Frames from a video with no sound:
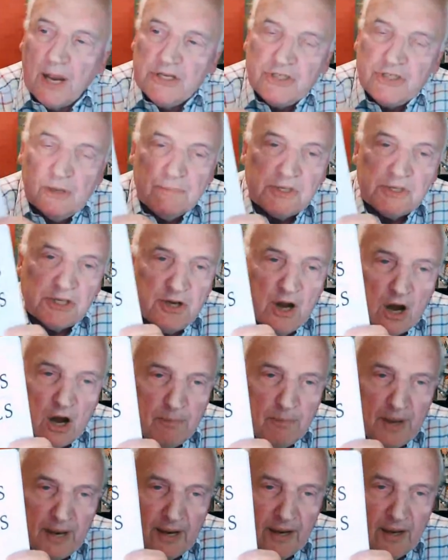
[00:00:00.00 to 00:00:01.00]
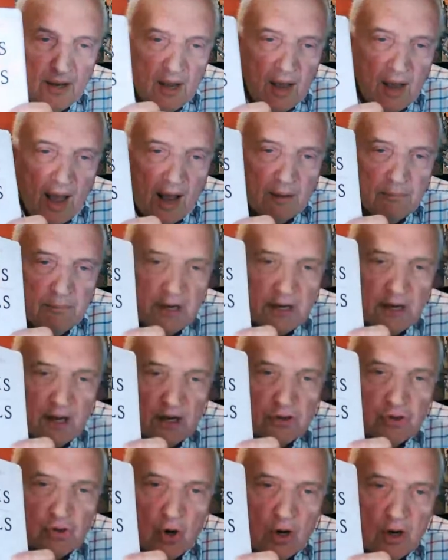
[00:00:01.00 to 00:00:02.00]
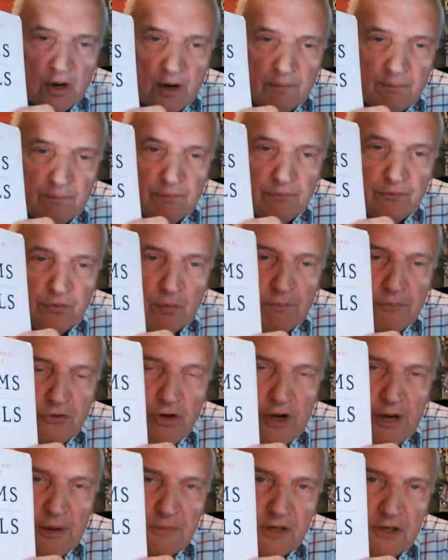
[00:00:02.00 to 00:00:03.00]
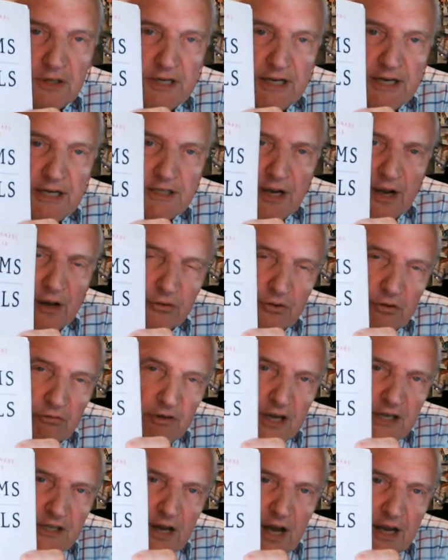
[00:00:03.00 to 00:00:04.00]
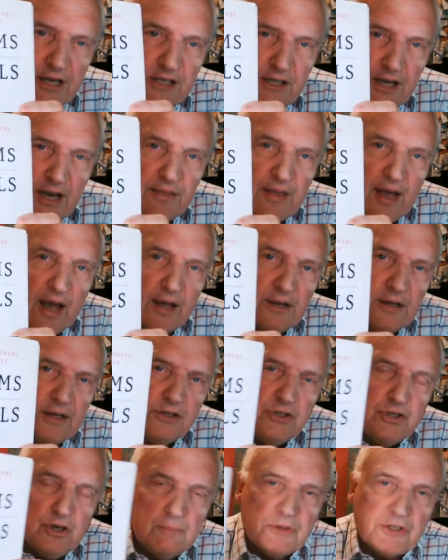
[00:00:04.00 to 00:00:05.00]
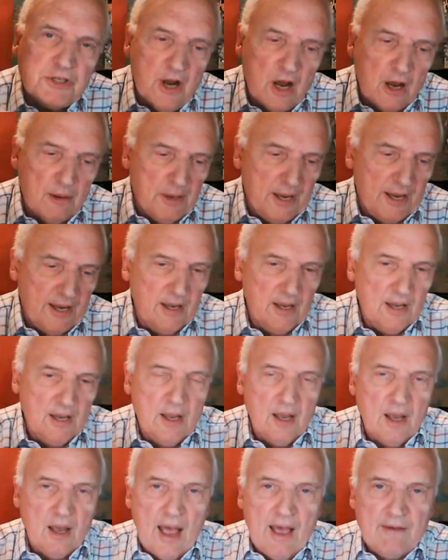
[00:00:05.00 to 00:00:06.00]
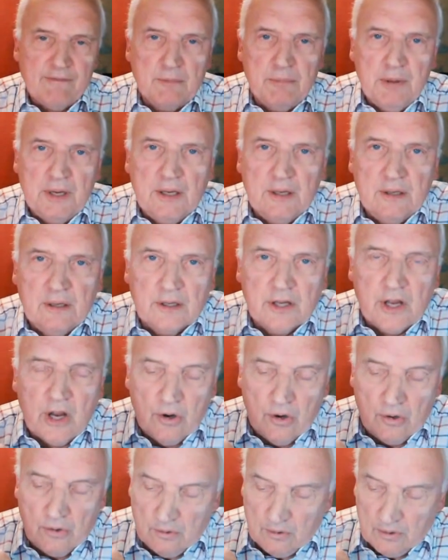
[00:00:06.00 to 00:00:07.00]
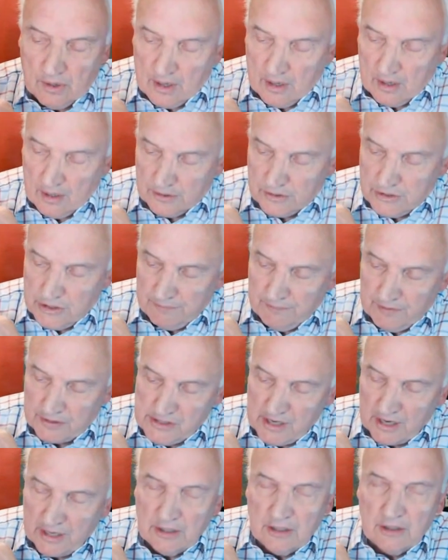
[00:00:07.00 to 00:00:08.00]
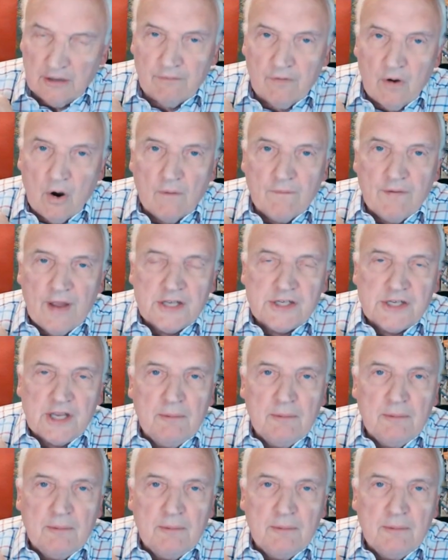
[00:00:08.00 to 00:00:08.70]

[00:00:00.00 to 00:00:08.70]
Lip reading: by Jim Snabe and Mikhail Troller from Dreams and Details. The reason I say that is Jim Snabe, having been co-chief executive of